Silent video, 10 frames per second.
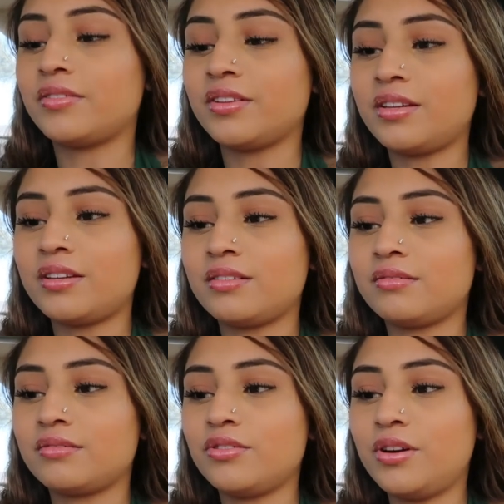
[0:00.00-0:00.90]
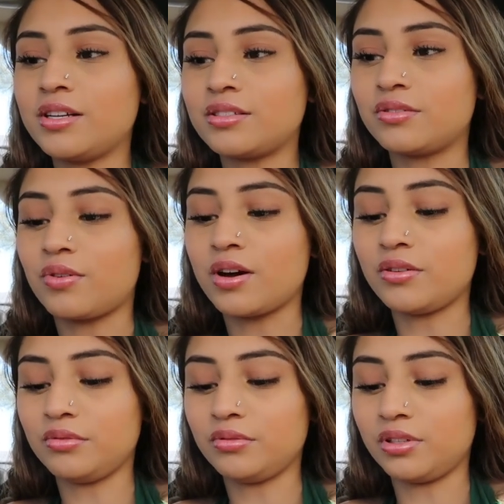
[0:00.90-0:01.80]
And then, you guys know I
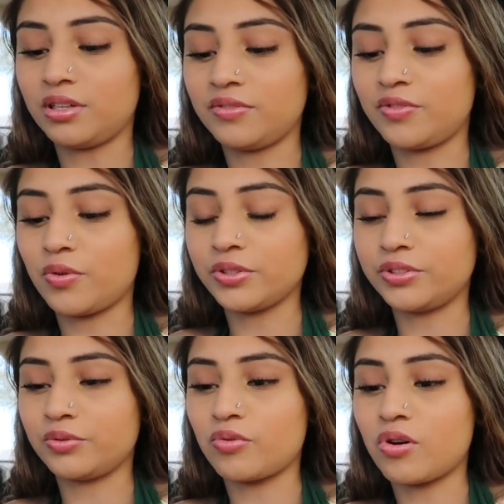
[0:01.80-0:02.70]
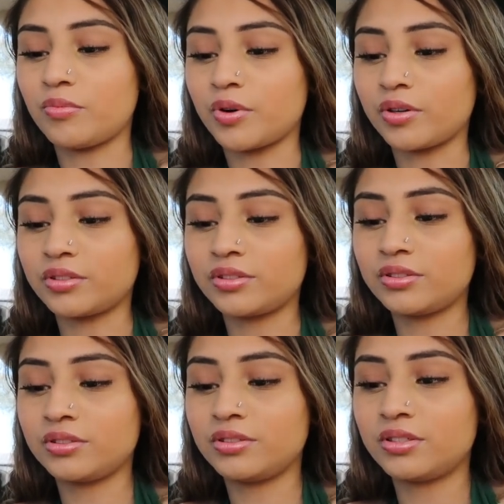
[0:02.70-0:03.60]
don't love going to
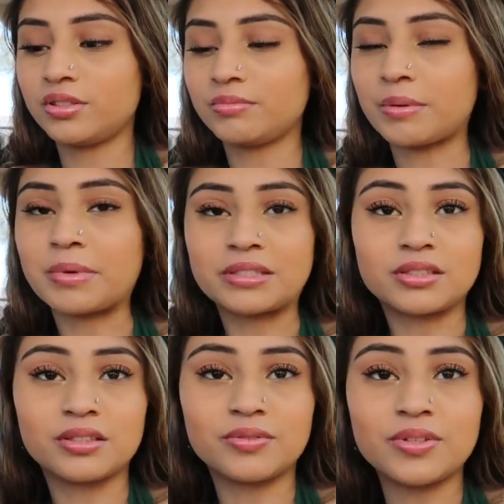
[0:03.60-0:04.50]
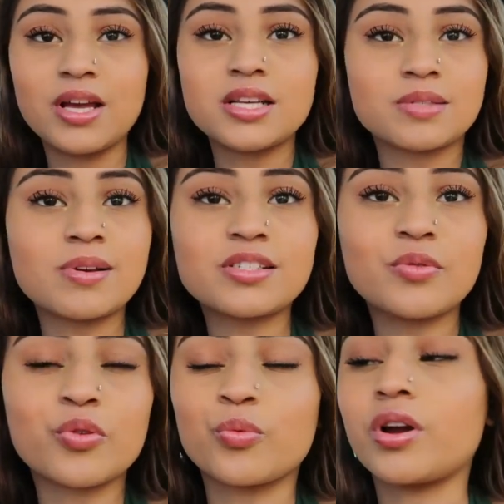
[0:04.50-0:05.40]
Walmart by myself,
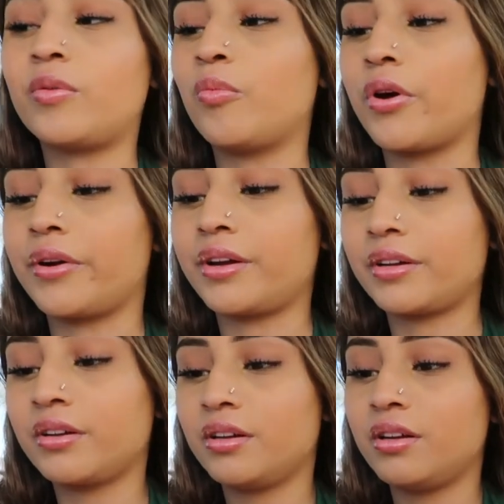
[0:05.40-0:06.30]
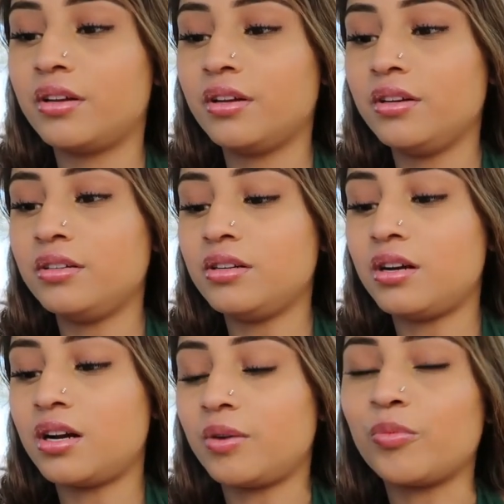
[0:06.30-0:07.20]
especially with what I'm wearing.
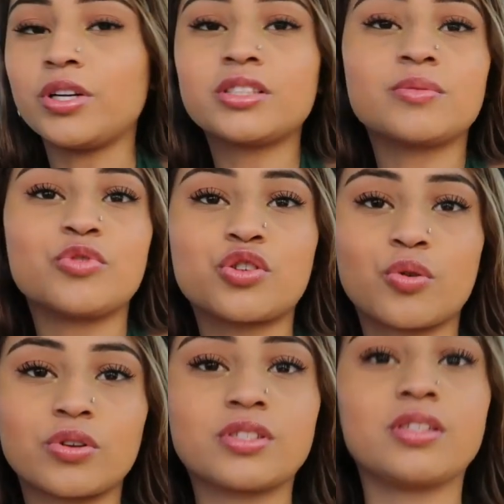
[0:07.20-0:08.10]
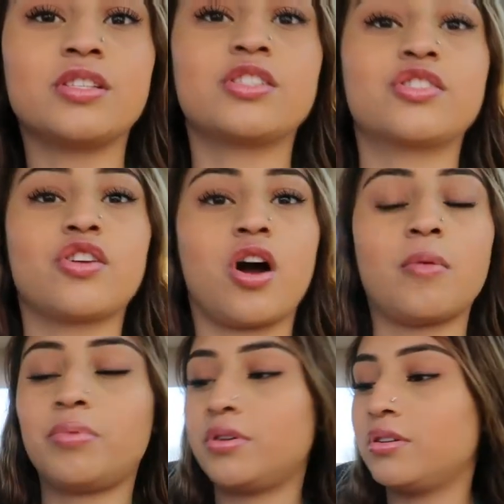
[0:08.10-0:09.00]
I'm wearing some shorts and this
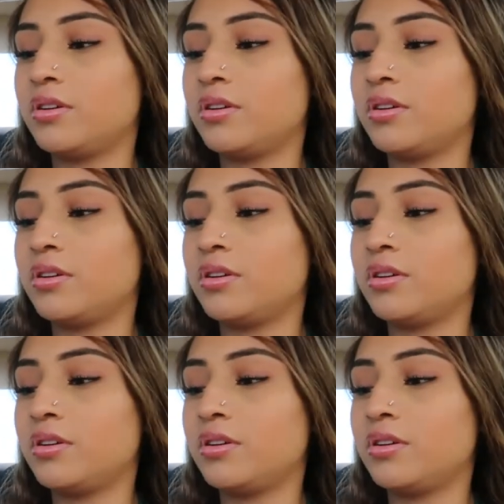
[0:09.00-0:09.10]
top.